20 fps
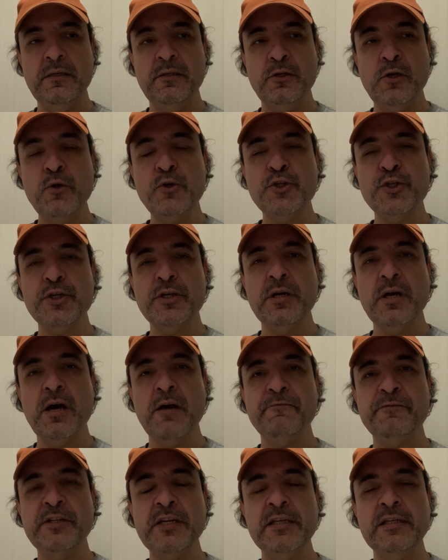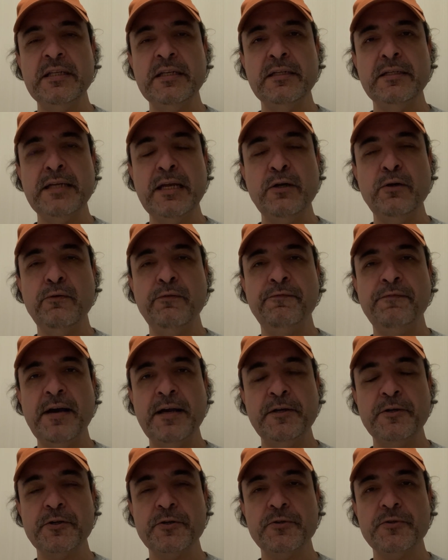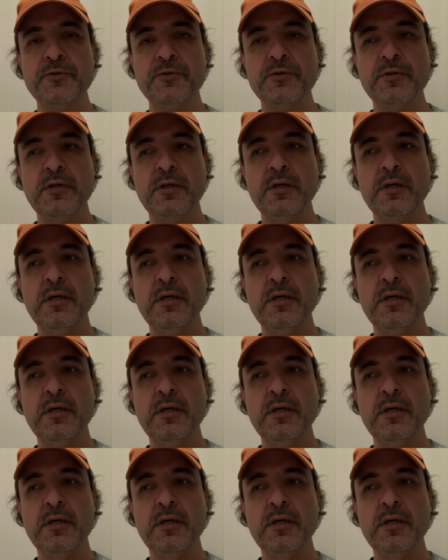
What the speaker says: notion of sending NATO fighters